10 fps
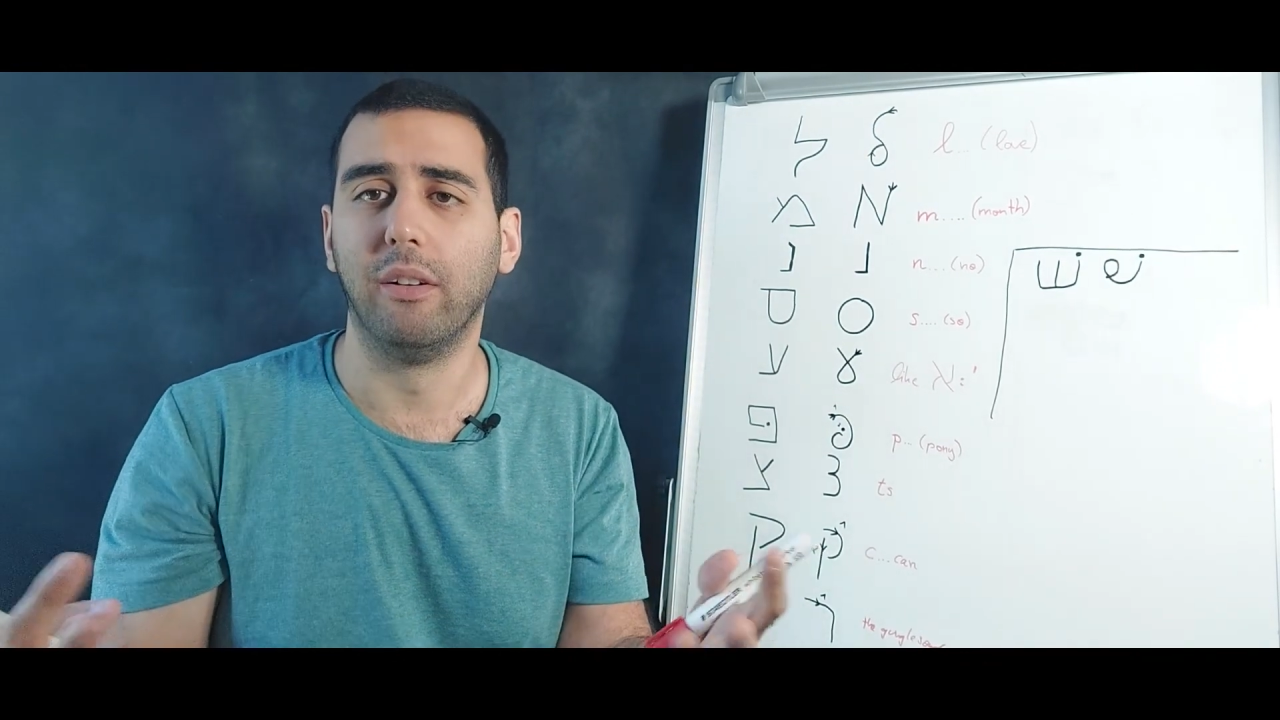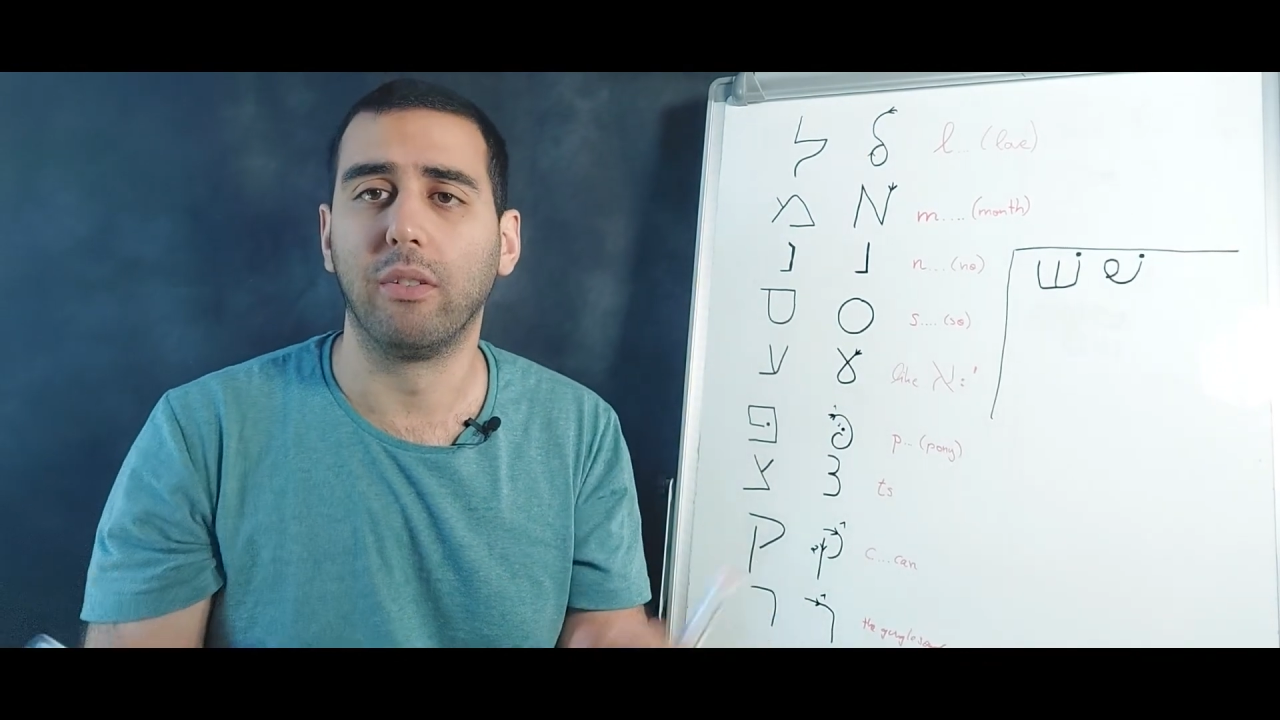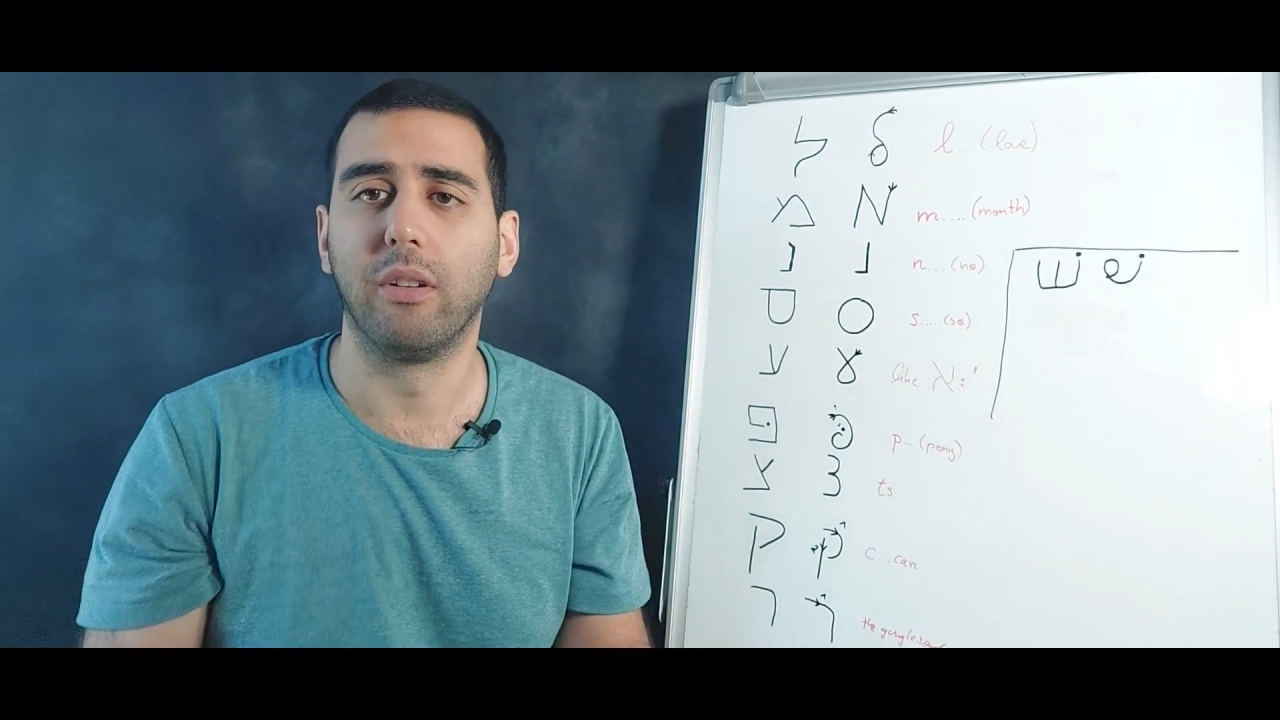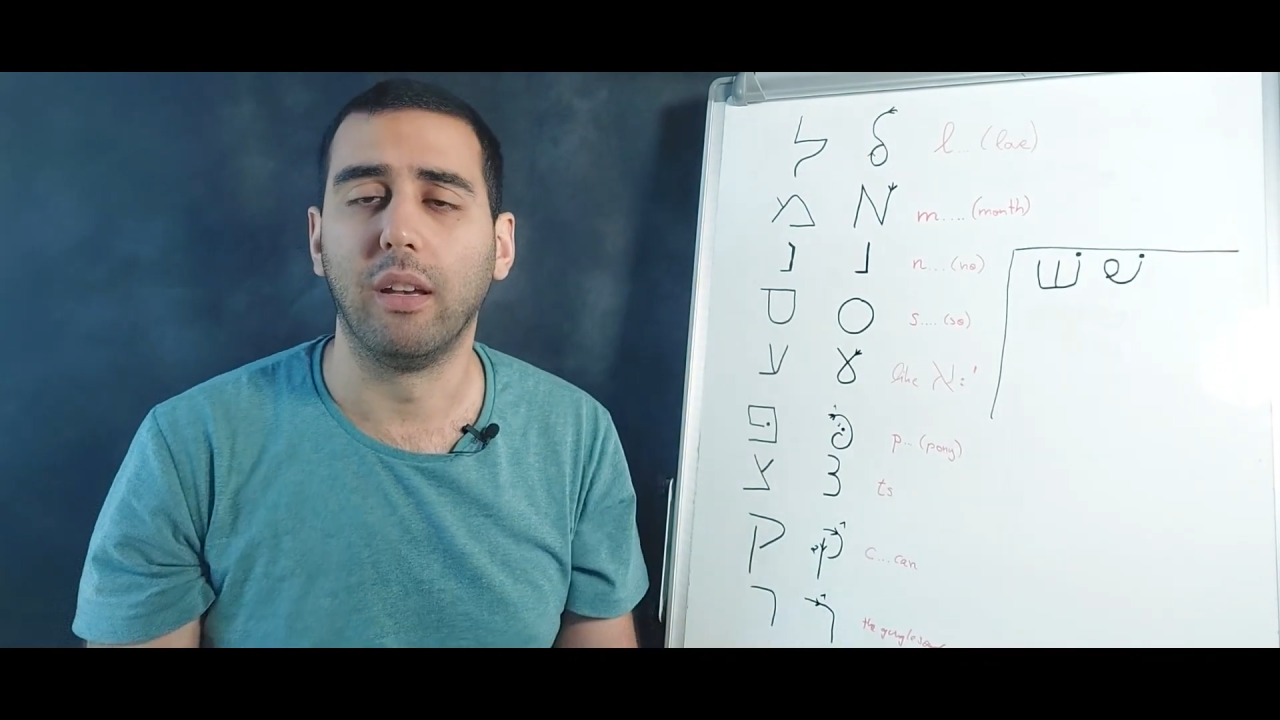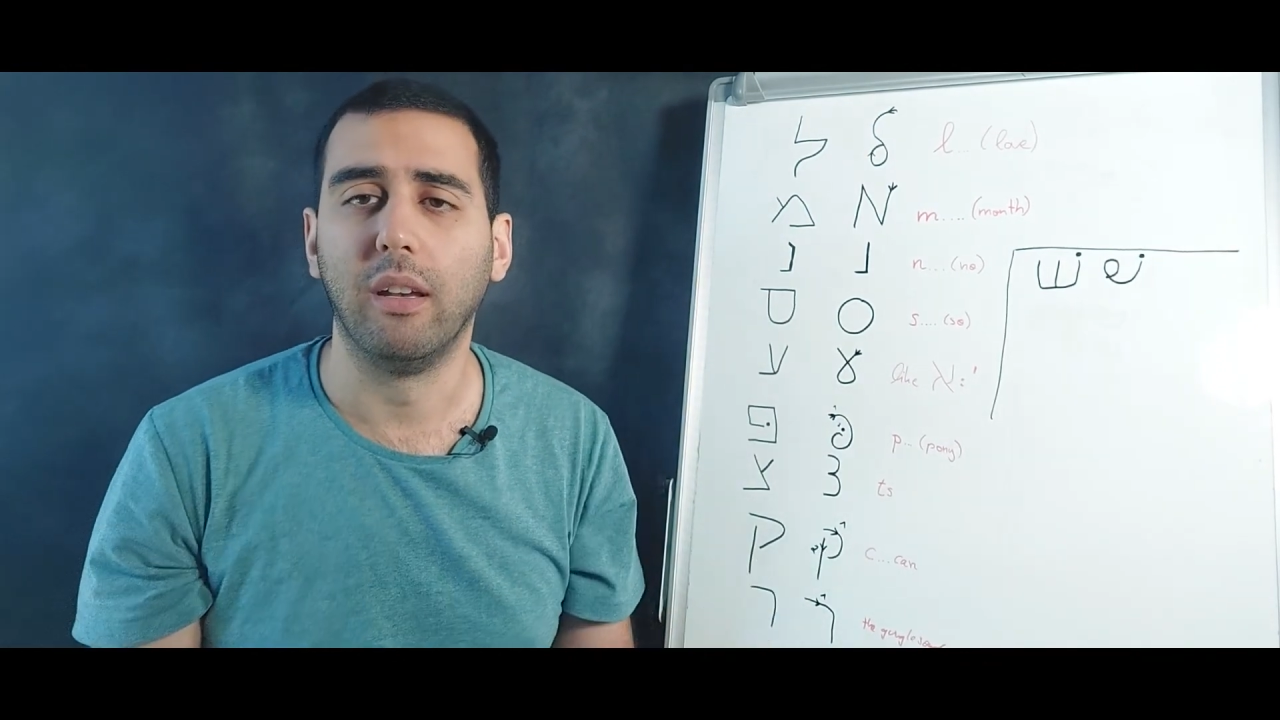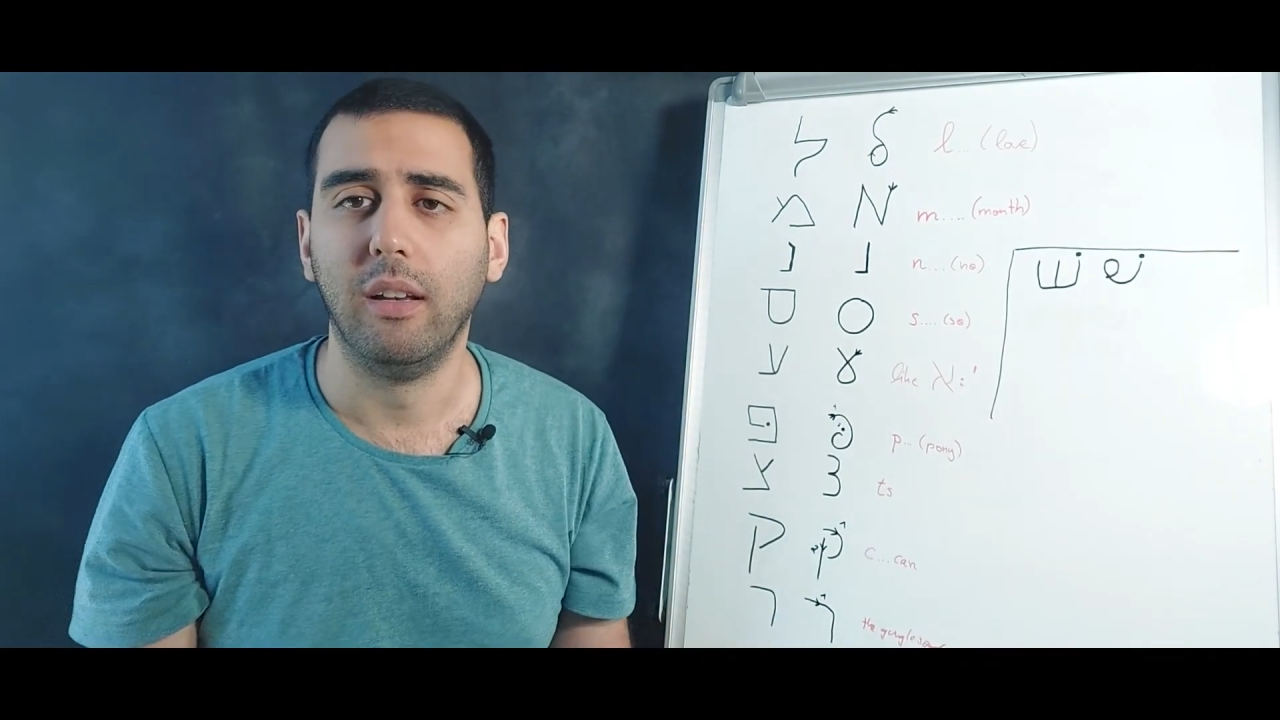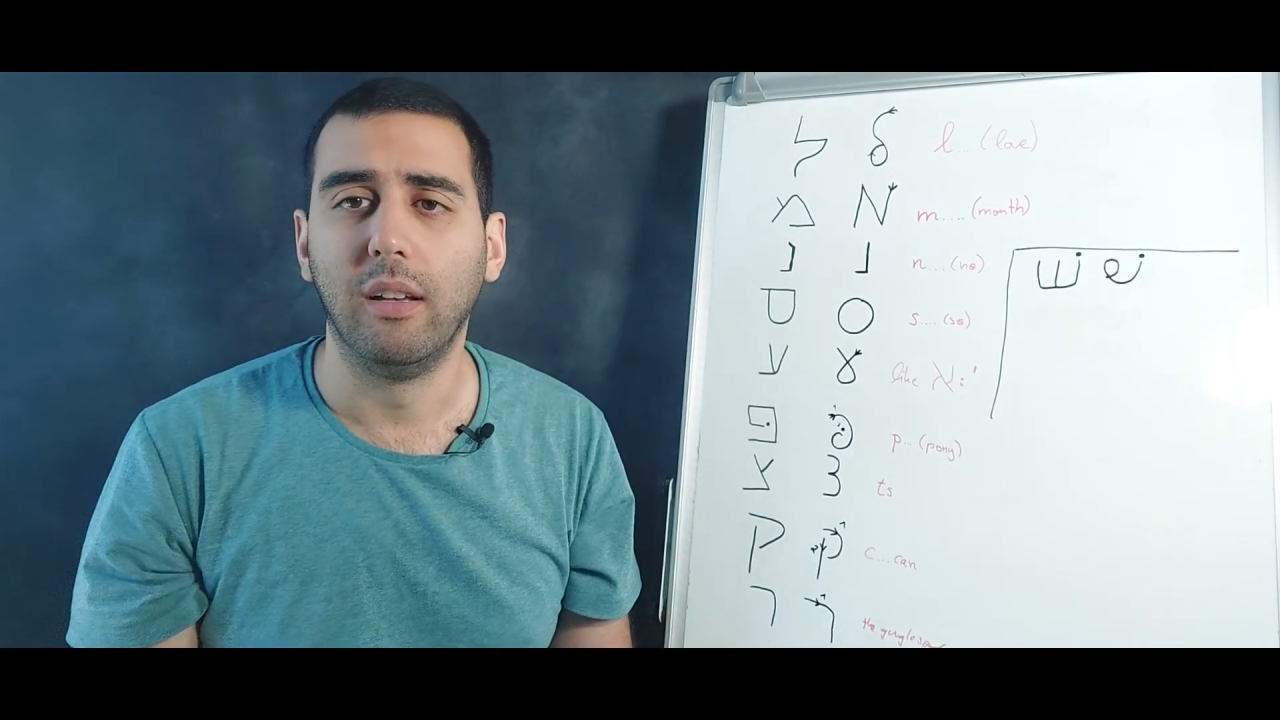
Okay.